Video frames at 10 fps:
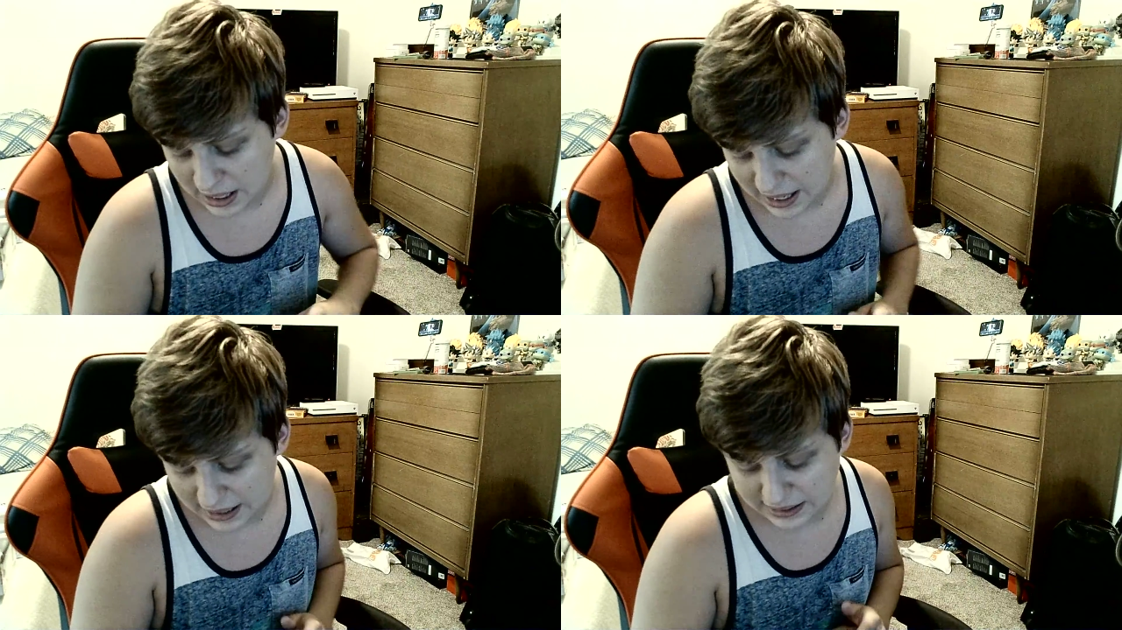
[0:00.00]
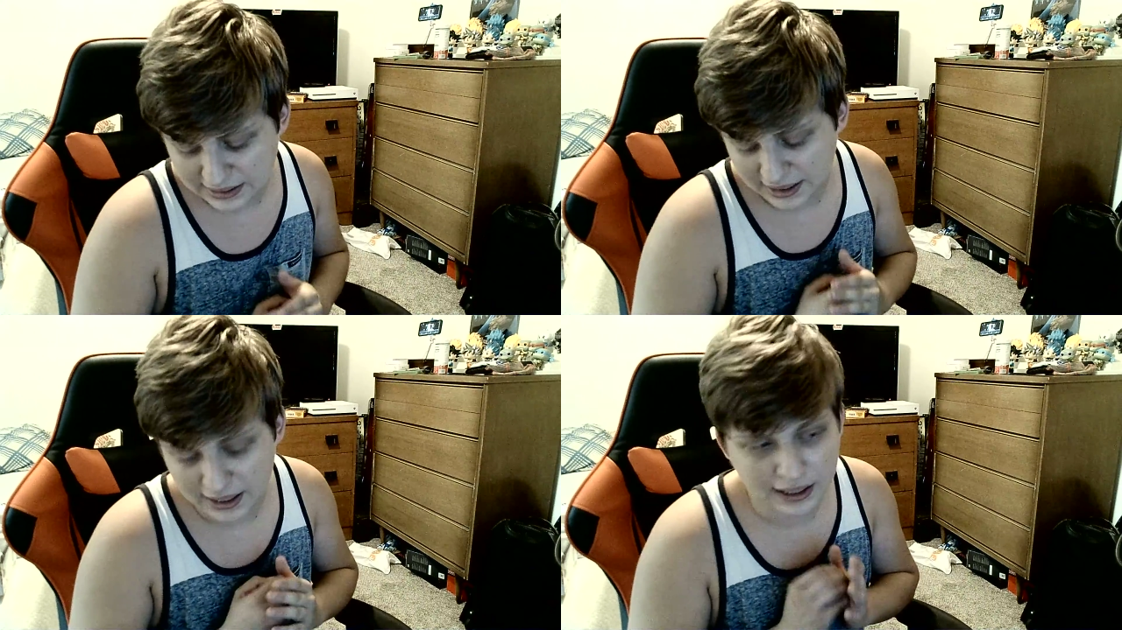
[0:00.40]
is
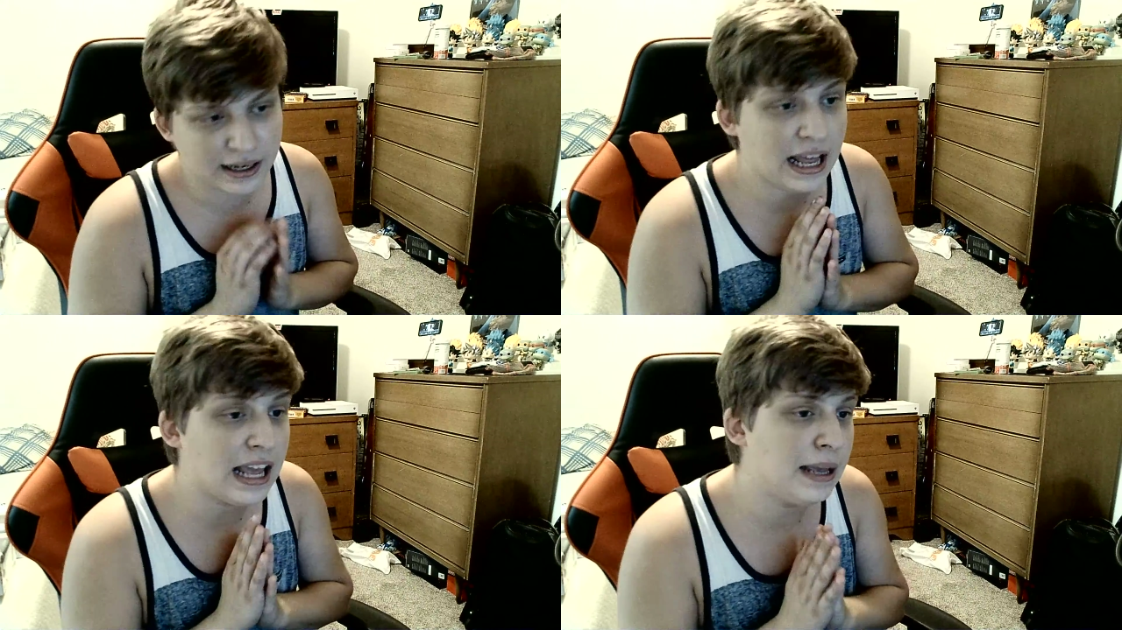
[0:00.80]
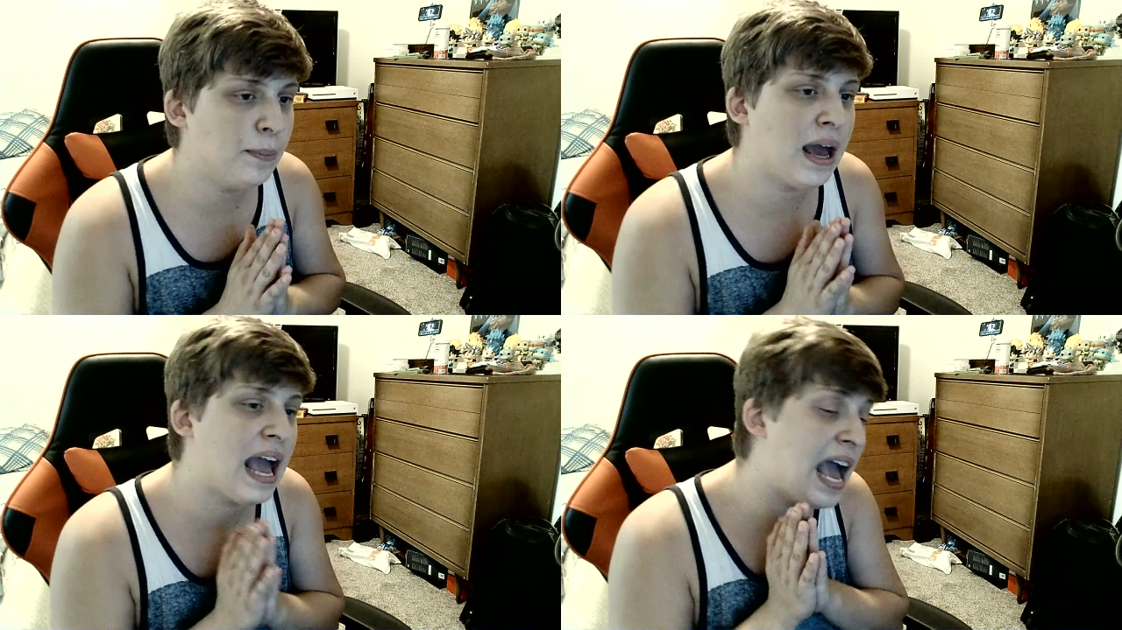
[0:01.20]
name
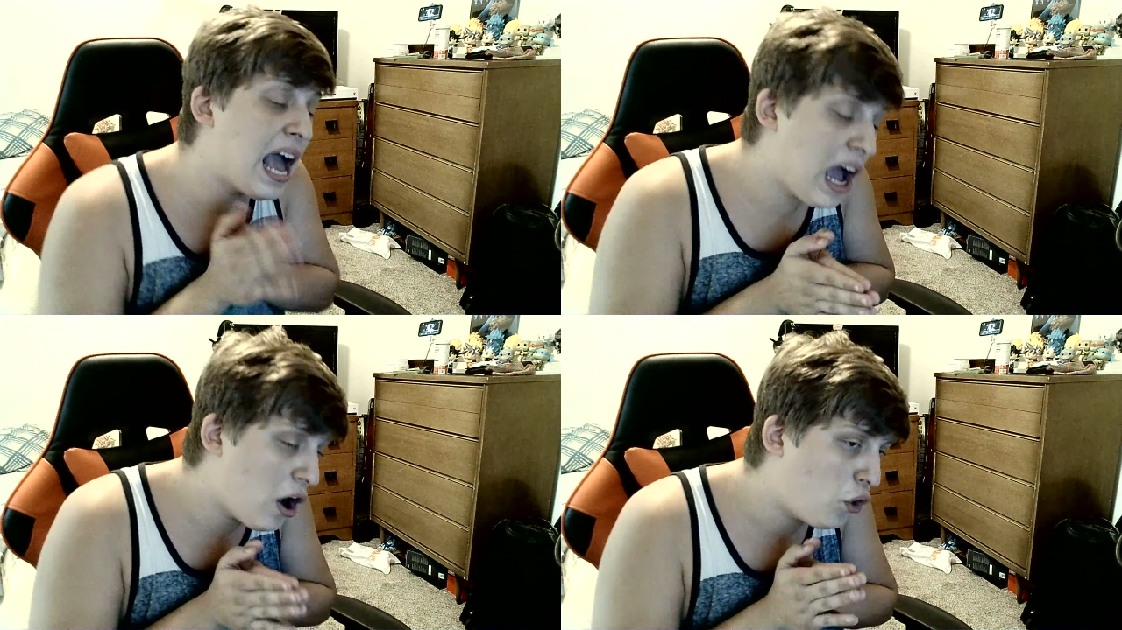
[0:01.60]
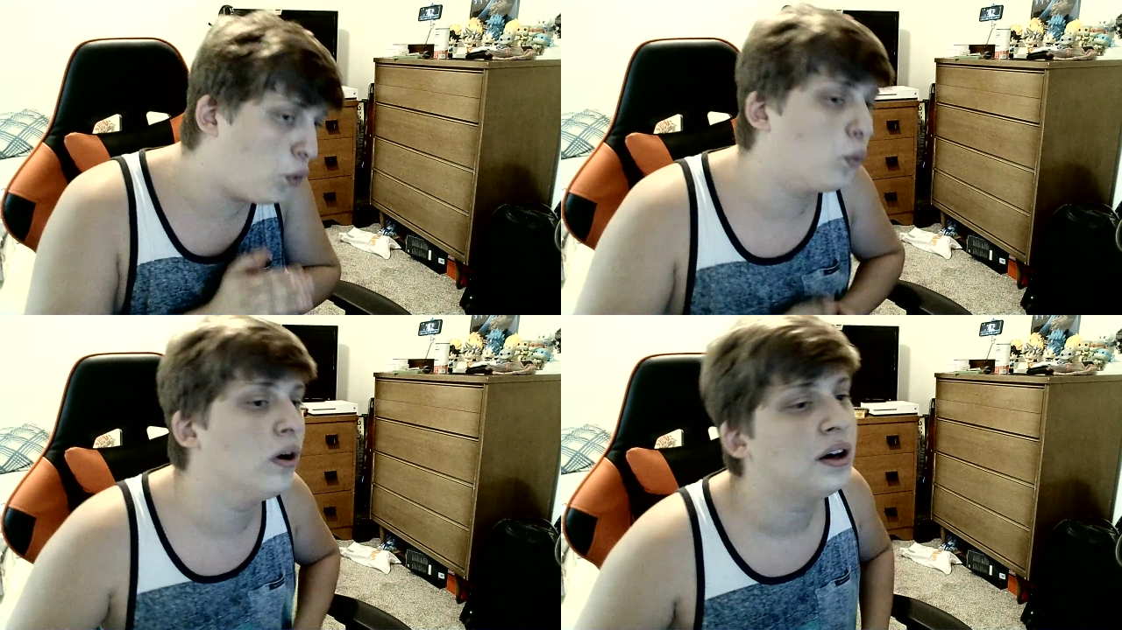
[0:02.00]

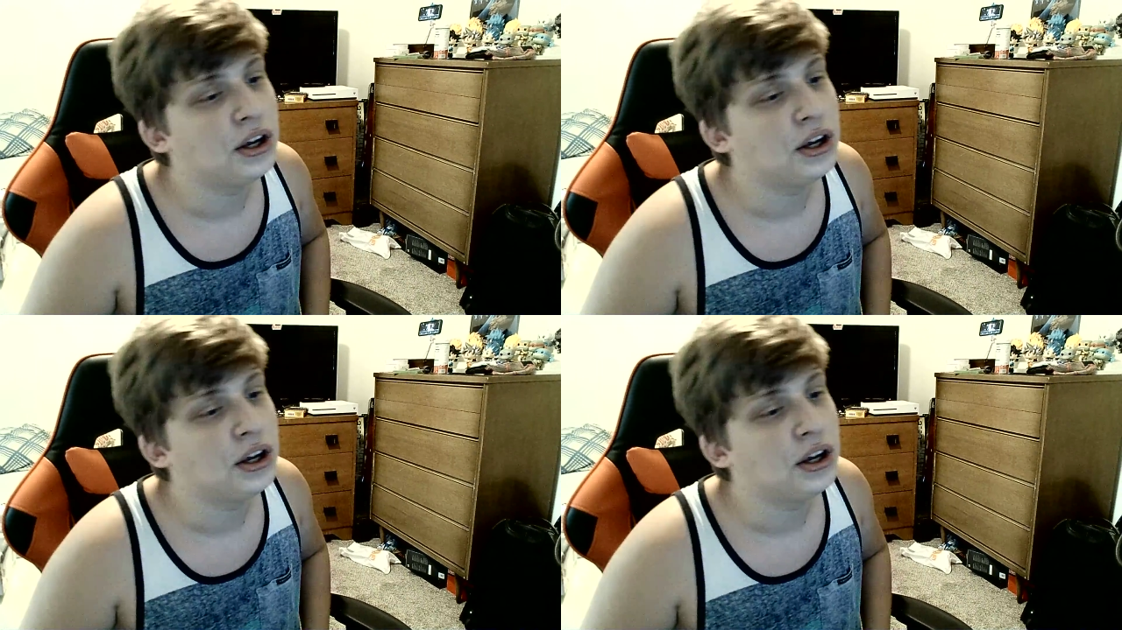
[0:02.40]
how